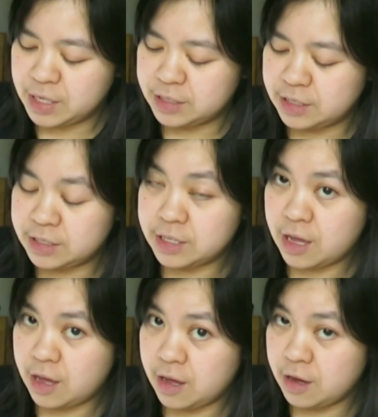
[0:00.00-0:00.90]
this is
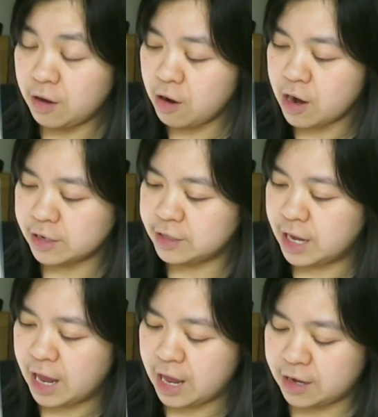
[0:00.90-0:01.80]
a heart.
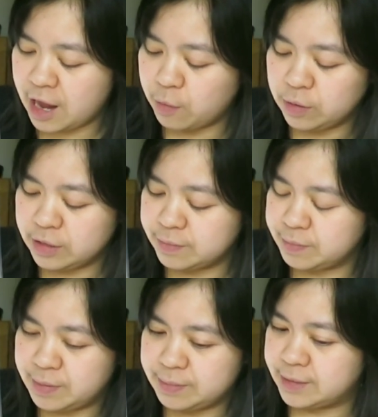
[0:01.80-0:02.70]
And
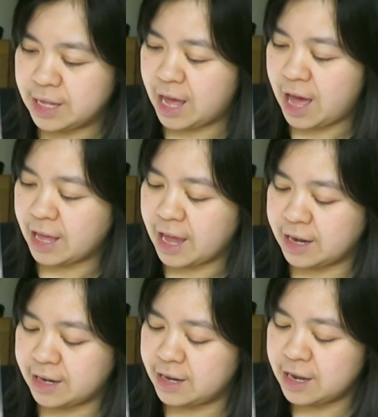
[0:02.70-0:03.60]
I
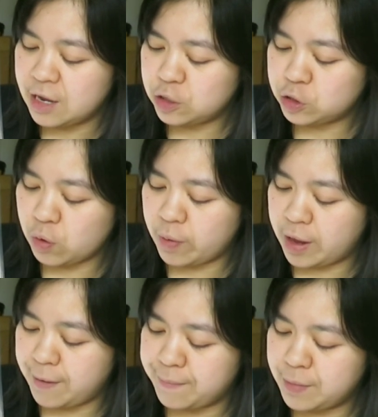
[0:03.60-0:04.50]
can show
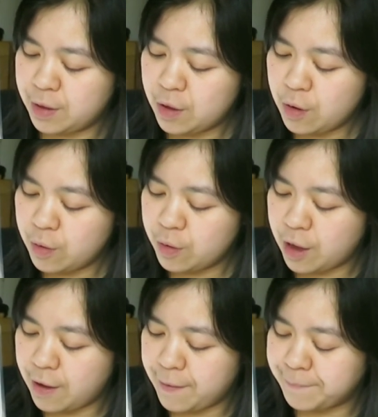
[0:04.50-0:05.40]
him
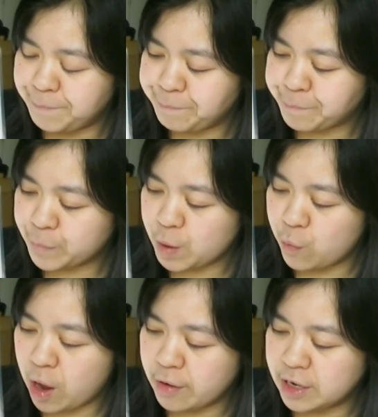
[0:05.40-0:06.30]

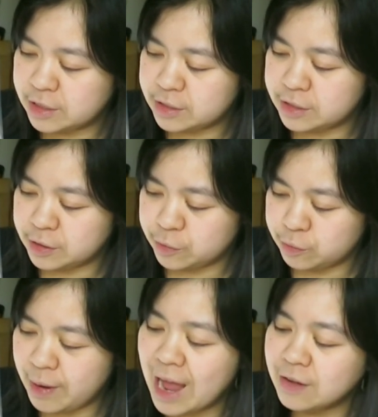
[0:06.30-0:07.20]
where is
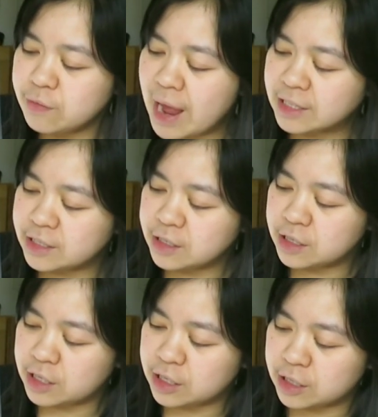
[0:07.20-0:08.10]
the red
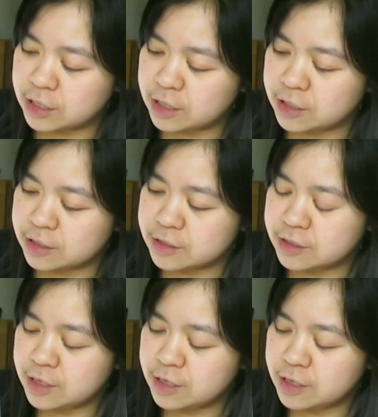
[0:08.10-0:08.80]
rectangle,